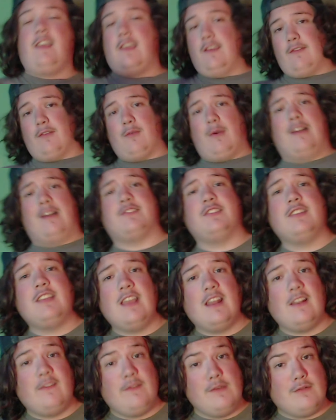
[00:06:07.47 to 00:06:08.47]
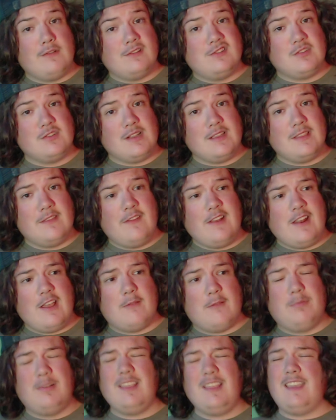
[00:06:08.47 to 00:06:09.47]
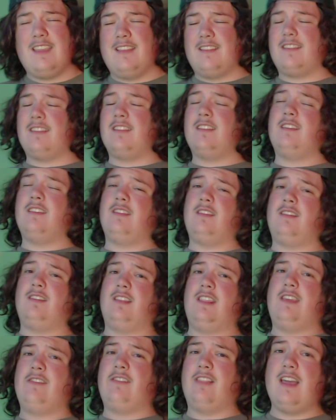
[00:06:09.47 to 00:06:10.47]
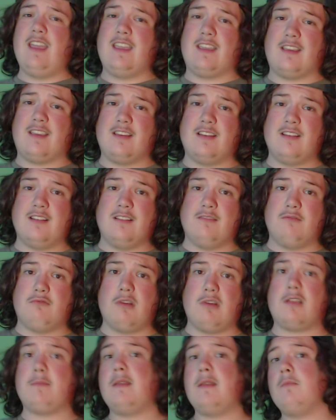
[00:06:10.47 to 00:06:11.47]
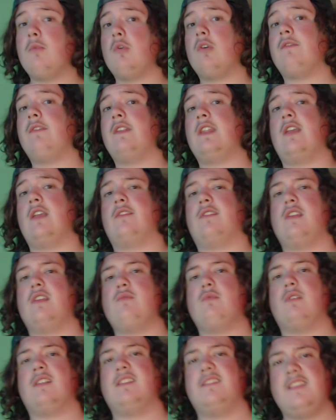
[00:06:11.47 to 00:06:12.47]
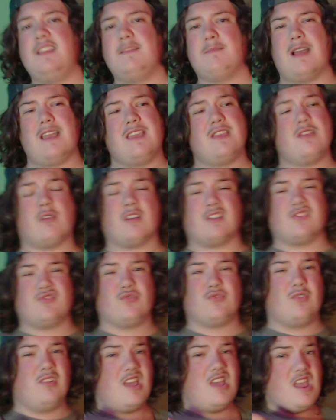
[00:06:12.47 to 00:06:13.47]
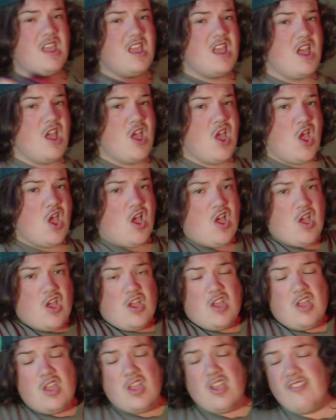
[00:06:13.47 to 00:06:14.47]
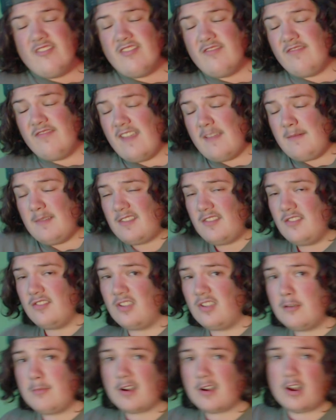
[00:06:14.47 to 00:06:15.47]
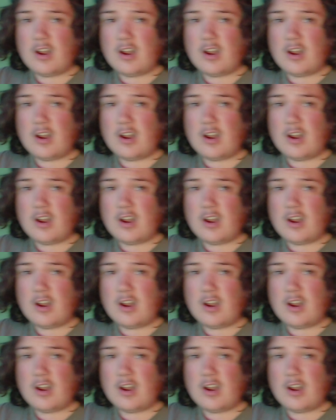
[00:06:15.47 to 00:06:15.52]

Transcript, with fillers: you for watching, and if you enjoyed the video, please leave a like. Recommend more videos that you want to see by yours truly. Famous YouTuber,